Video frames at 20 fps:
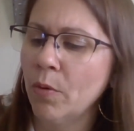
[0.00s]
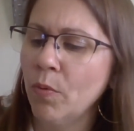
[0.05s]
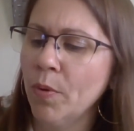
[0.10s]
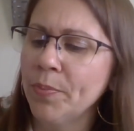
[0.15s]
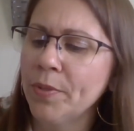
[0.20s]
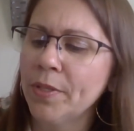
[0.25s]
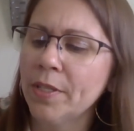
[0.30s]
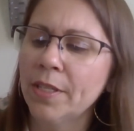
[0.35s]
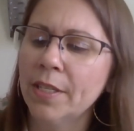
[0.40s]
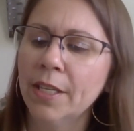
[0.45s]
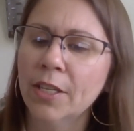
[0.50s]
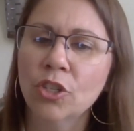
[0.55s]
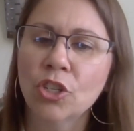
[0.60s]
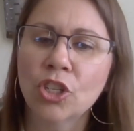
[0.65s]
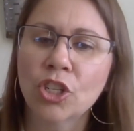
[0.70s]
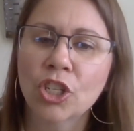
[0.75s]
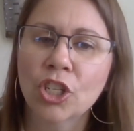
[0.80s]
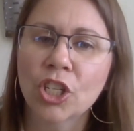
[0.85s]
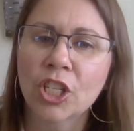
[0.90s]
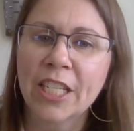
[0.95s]
whip
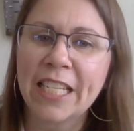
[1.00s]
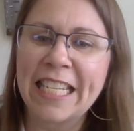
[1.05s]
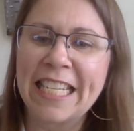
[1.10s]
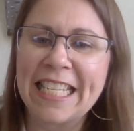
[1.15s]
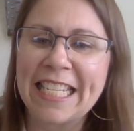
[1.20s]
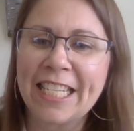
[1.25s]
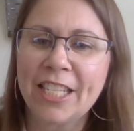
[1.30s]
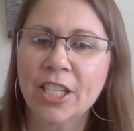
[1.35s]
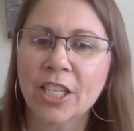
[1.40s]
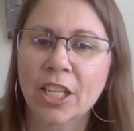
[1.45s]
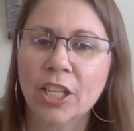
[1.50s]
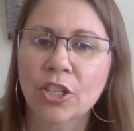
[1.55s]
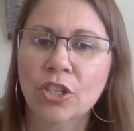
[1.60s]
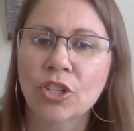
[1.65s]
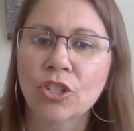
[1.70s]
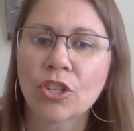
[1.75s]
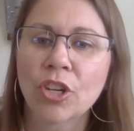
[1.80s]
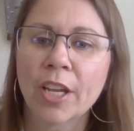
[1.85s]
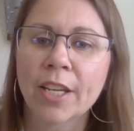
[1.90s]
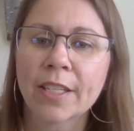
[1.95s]
stitched it
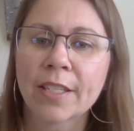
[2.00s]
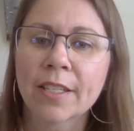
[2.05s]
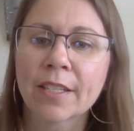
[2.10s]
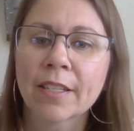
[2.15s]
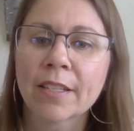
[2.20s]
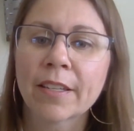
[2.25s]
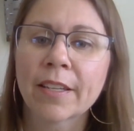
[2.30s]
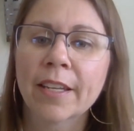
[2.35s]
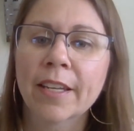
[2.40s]
shut